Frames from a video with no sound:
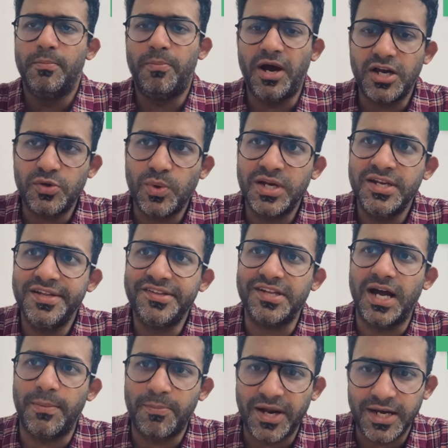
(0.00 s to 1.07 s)
Part one is
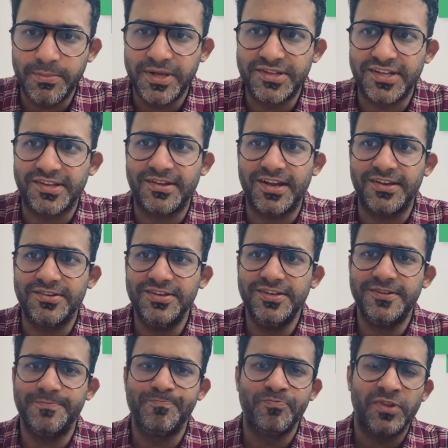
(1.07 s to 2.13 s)
applied basic
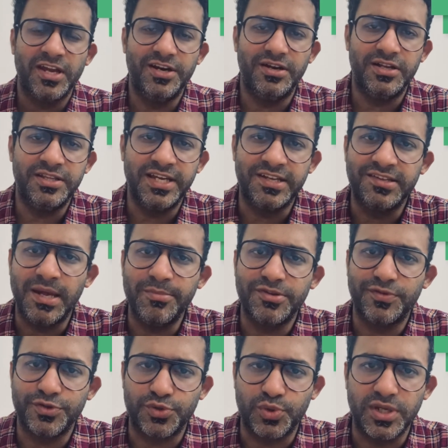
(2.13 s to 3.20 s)
sciences. The exam is
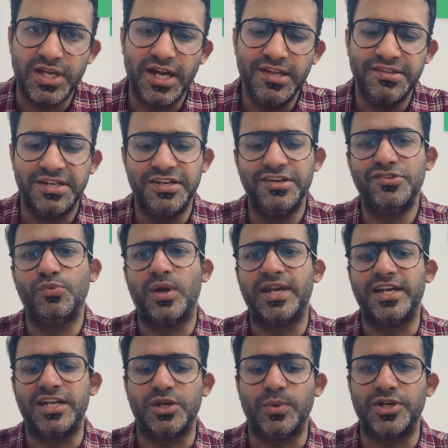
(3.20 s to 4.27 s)
for 3 hours and it is
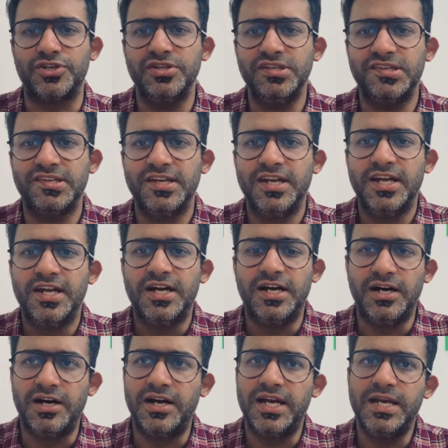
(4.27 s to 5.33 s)
180 questions.
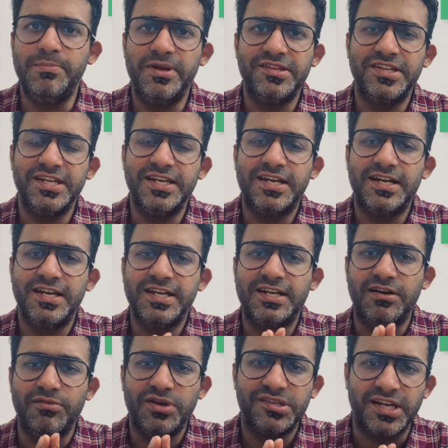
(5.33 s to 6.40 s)
It basically
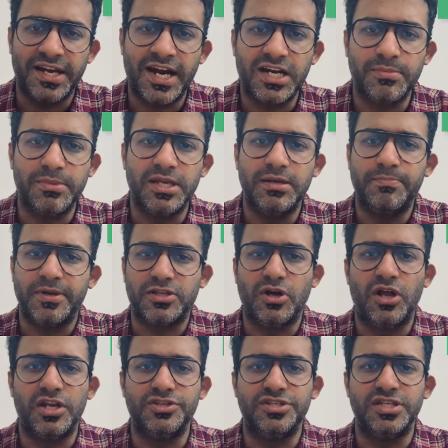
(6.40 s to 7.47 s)
covers anatomy,
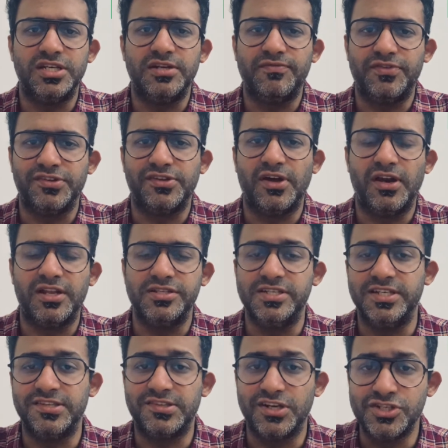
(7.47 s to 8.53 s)
pathology,
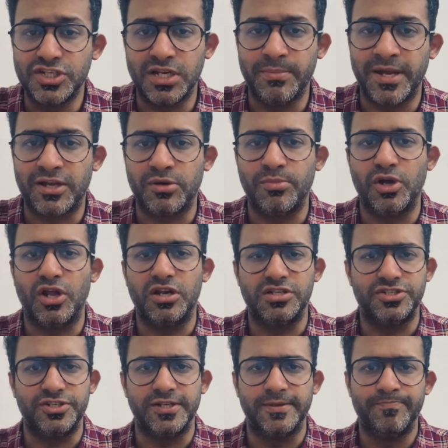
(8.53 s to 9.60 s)
physiology, surgical
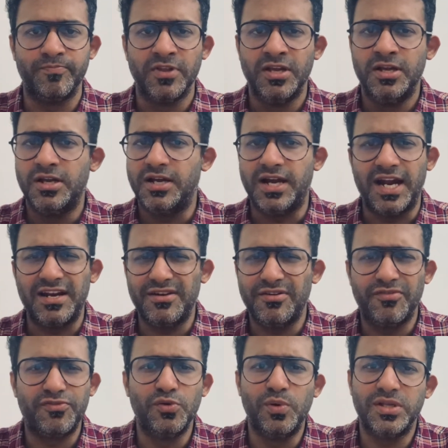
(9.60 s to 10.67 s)
microbiology, and a
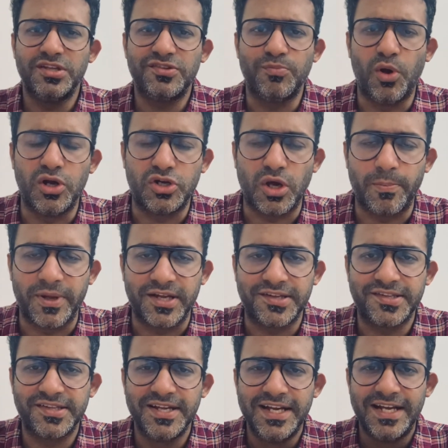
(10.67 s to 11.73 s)
few other small
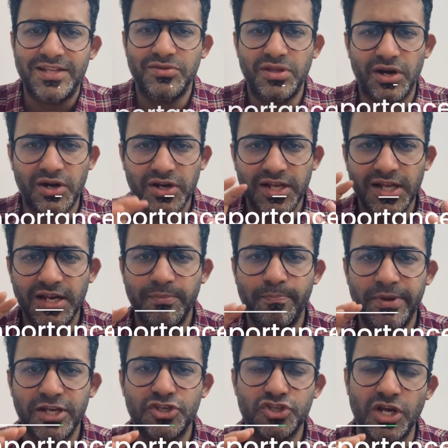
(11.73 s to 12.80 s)
topics. The real
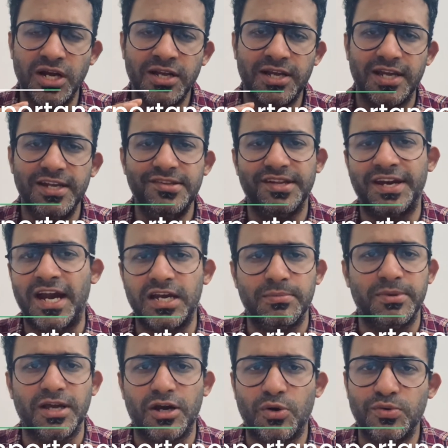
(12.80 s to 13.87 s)
big chunk is
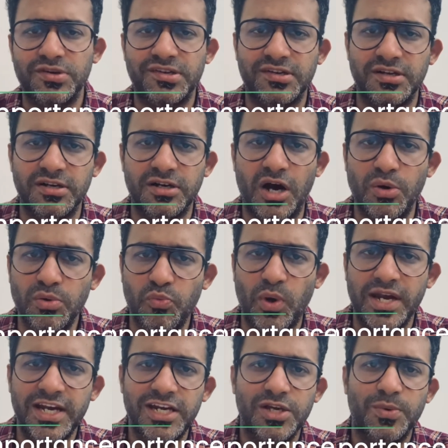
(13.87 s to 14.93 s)
anatomy. Around out of
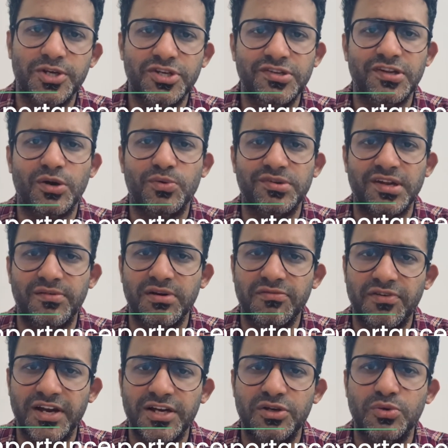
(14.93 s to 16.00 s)
180 questions, around
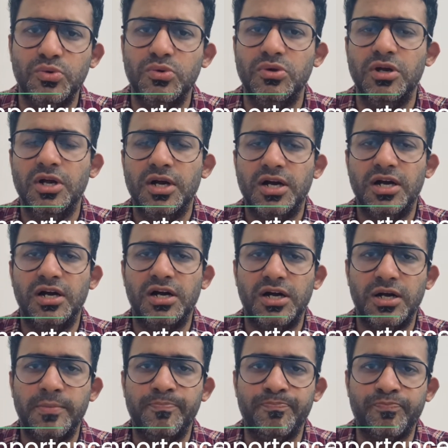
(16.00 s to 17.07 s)
75 to
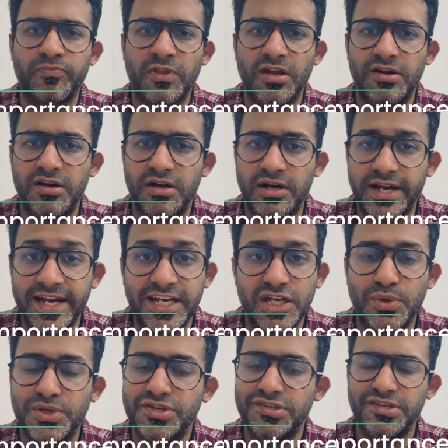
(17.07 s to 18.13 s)
80
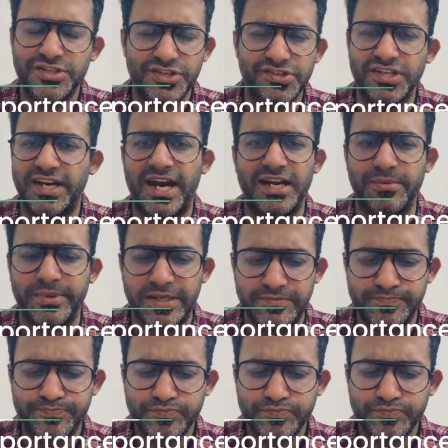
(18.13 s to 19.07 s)
questions are just anatomy.